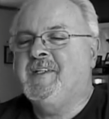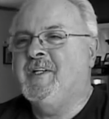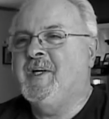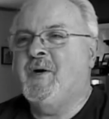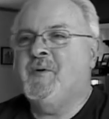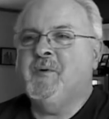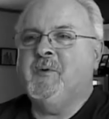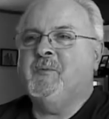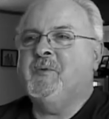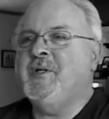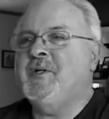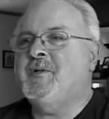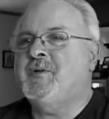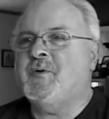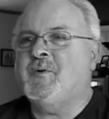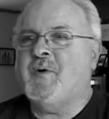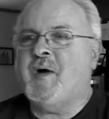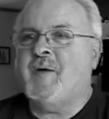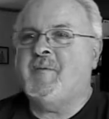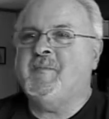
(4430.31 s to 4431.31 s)
You know, when we
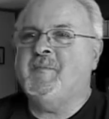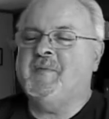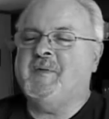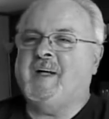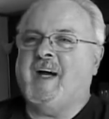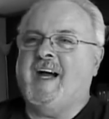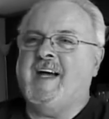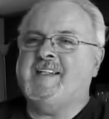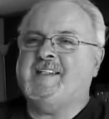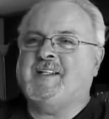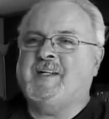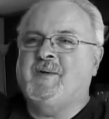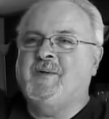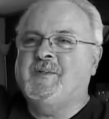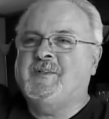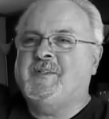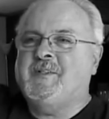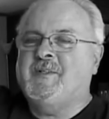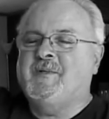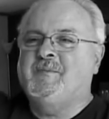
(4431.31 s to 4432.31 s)
grew up, guys
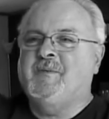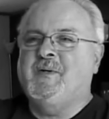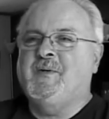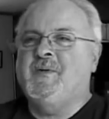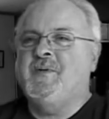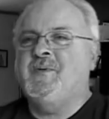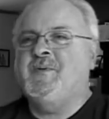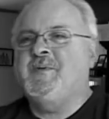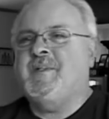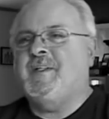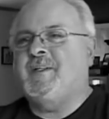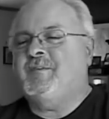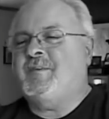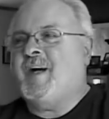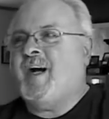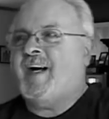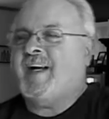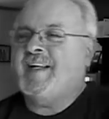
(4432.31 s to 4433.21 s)
going to the moon, and mm-hmm.